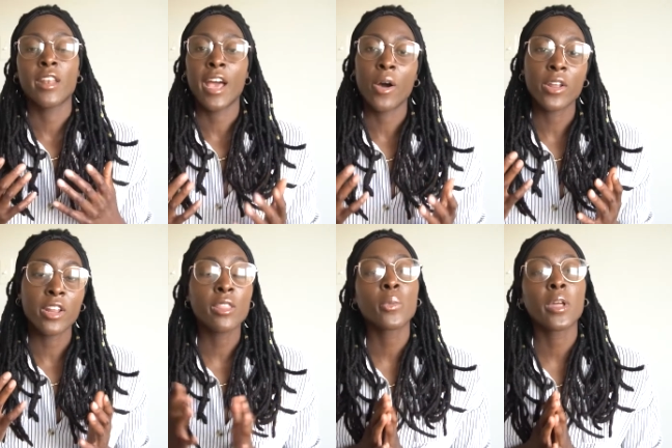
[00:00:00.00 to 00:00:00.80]
Now,
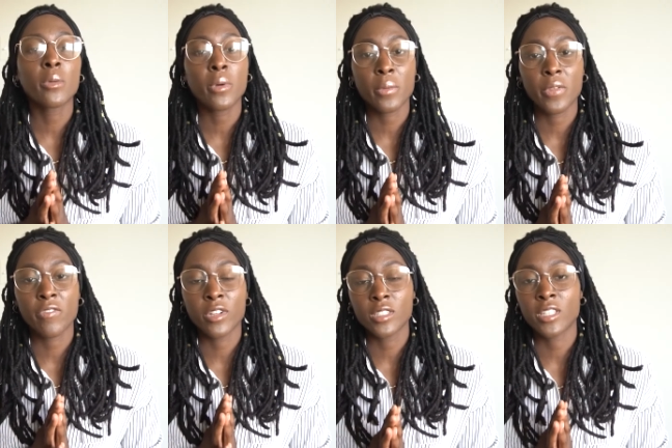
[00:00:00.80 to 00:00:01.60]
another way to work with
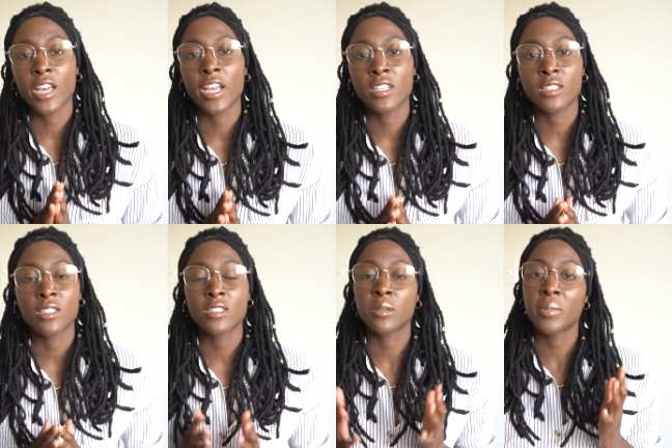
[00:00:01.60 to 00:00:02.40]
real estate
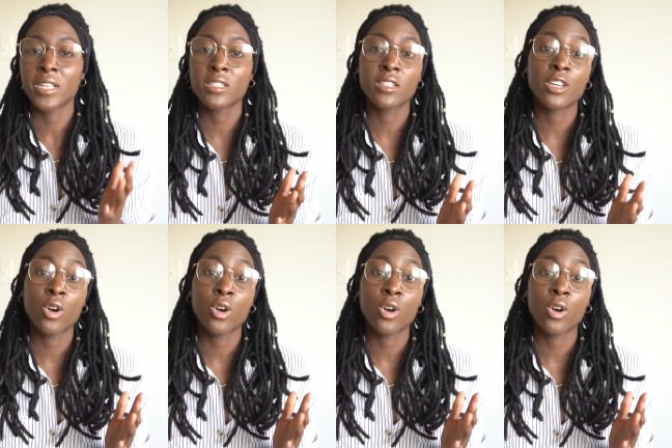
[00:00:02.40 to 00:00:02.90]
agents is to basically